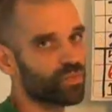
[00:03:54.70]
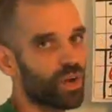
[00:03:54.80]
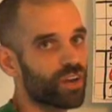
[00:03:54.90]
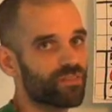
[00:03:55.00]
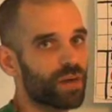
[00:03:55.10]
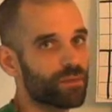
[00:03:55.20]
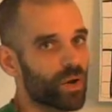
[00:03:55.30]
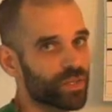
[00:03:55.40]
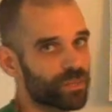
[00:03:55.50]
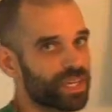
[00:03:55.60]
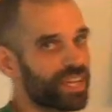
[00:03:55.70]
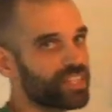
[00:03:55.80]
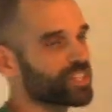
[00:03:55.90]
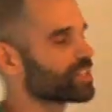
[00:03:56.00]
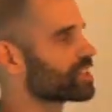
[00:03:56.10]
one of my
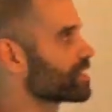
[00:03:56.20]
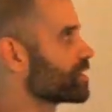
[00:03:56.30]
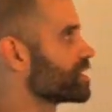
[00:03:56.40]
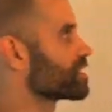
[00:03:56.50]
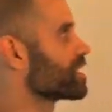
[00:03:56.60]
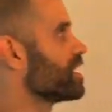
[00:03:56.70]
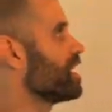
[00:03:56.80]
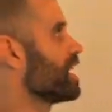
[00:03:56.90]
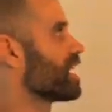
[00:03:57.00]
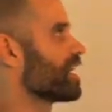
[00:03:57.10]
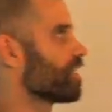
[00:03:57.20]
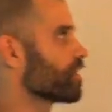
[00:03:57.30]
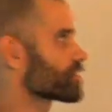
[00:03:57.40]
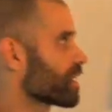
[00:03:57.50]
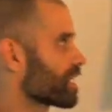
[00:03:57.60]
multiplication series. And that
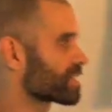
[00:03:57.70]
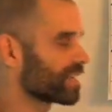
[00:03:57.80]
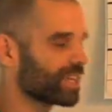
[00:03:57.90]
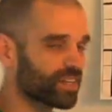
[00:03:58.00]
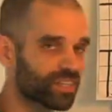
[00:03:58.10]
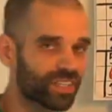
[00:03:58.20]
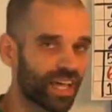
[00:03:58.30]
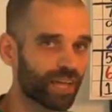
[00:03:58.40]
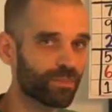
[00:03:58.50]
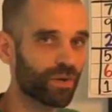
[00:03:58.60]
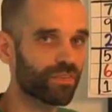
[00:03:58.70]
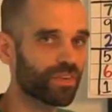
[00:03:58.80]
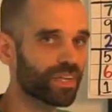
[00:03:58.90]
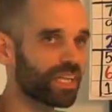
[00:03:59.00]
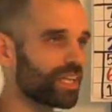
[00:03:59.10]
also has to intersect
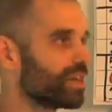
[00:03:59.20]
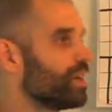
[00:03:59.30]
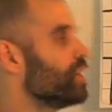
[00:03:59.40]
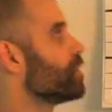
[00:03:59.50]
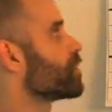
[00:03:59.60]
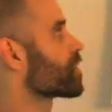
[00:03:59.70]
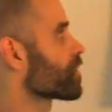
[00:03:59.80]
perfectly with a